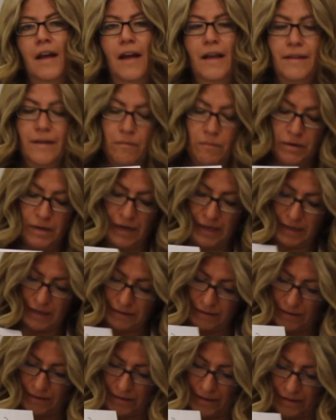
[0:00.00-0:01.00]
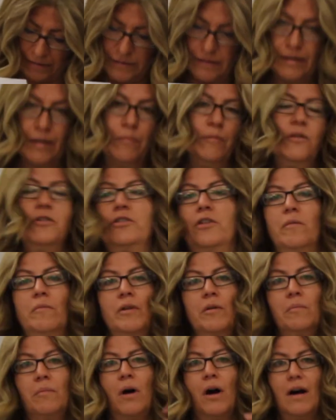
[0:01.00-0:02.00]
And then when I get the next temperature, I'm
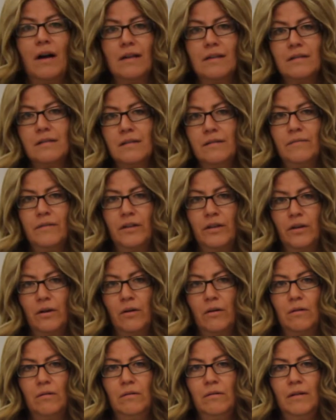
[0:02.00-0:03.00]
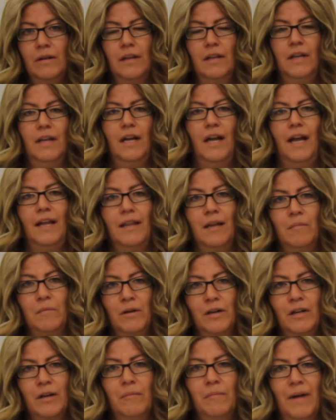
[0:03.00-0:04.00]
gonna pause the video and I'm
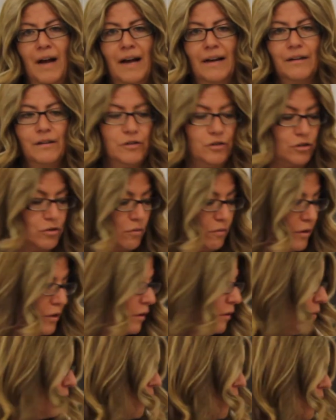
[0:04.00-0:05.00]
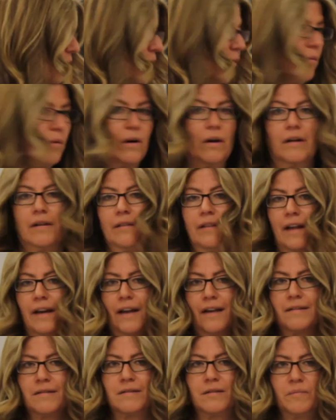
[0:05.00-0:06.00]
gonna come back and show you all the work that
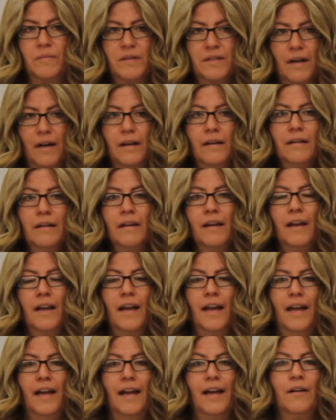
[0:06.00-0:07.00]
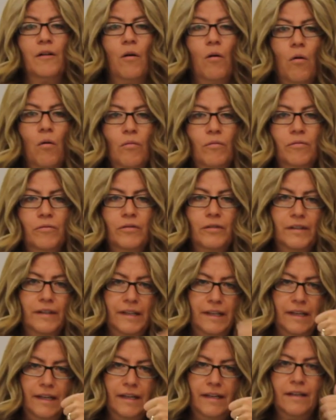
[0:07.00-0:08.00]
has to be done. And
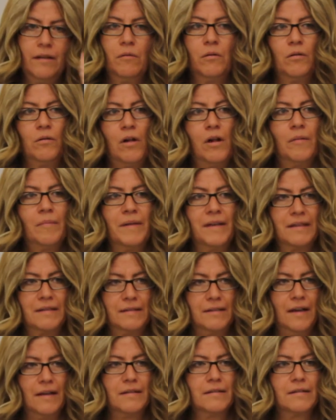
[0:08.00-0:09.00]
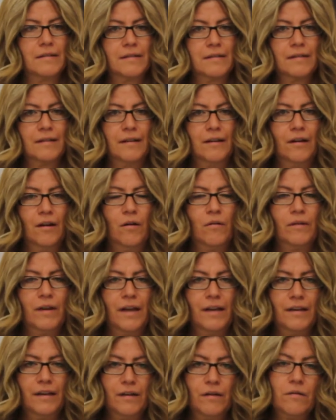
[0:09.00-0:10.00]
hopefully it will all make sense.
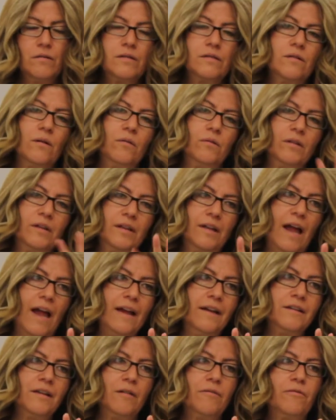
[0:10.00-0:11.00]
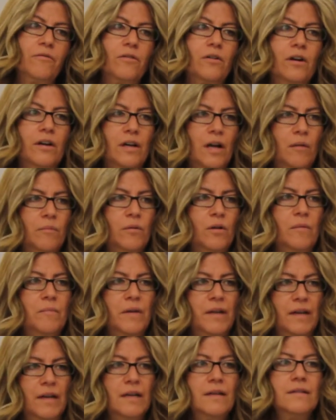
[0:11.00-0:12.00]
Okay, kiddos? So hang tough for a couple of
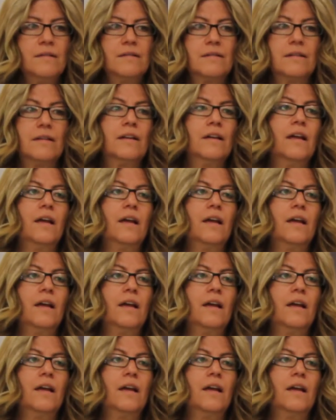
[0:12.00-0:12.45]
minutes.